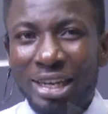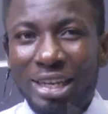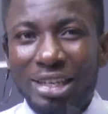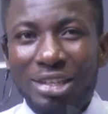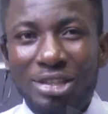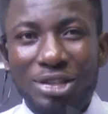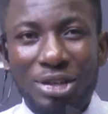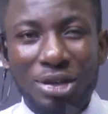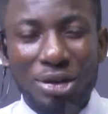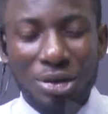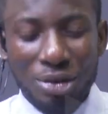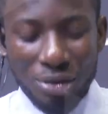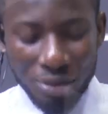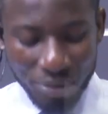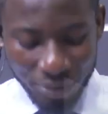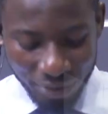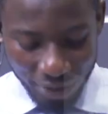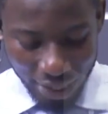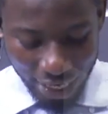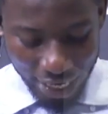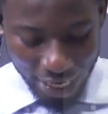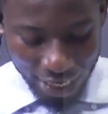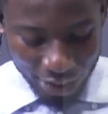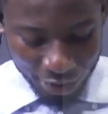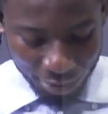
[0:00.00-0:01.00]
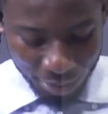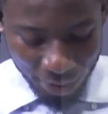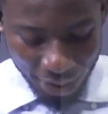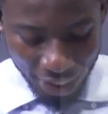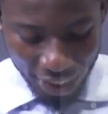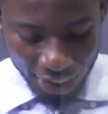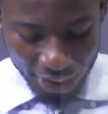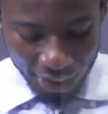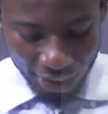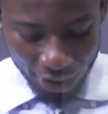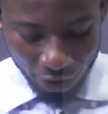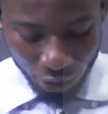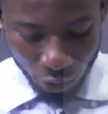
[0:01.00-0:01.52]
So that has been
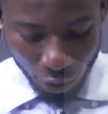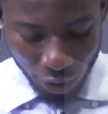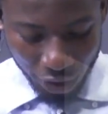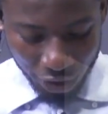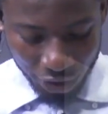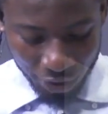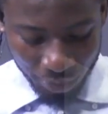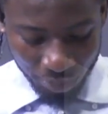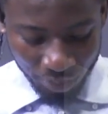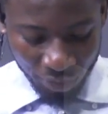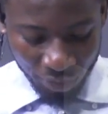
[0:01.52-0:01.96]
the situation.